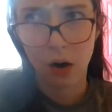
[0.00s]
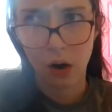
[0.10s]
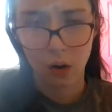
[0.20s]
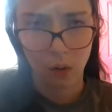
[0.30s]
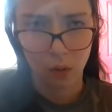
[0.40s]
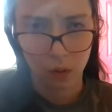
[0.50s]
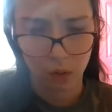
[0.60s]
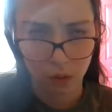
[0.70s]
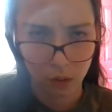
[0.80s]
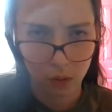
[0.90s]
Oh. Let's
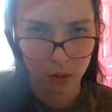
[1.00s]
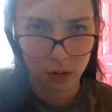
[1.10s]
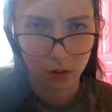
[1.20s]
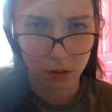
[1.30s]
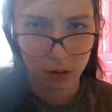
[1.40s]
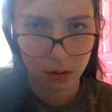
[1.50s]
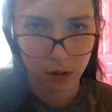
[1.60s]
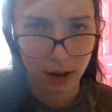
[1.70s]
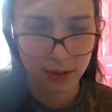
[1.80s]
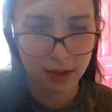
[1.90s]
get them all.
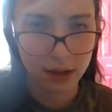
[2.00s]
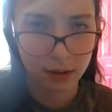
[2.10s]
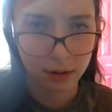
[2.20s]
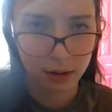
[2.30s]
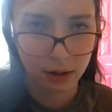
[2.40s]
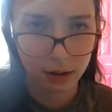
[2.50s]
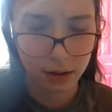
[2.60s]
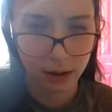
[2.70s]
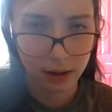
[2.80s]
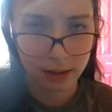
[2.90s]
I think
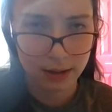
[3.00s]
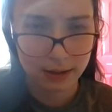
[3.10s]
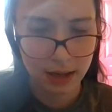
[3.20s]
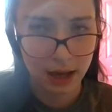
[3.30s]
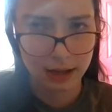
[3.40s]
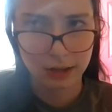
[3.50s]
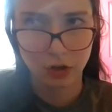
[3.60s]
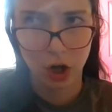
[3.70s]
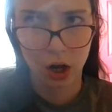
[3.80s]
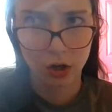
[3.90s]
in this case,
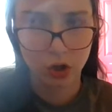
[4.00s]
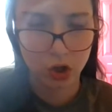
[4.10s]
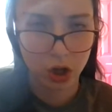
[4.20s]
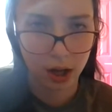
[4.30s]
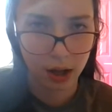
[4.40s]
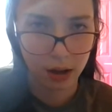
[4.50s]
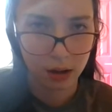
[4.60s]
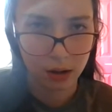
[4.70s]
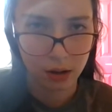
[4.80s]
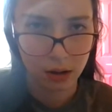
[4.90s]
Janja.
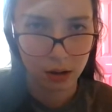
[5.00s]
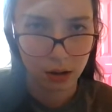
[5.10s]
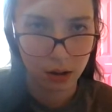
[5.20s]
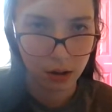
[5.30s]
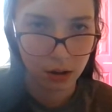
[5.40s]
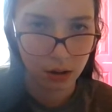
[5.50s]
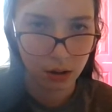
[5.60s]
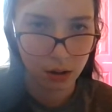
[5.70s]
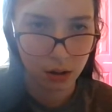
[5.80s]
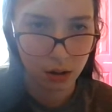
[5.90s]

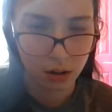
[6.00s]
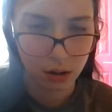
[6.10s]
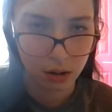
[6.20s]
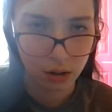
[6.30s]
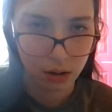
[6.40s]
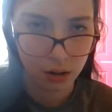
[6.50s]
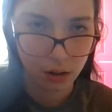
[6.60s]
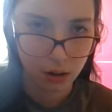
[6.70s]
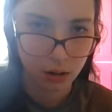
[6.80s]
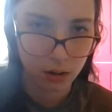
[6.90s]
Back so soon,
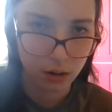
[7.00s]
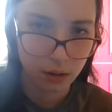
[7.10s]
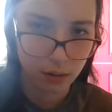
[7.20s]
Janja.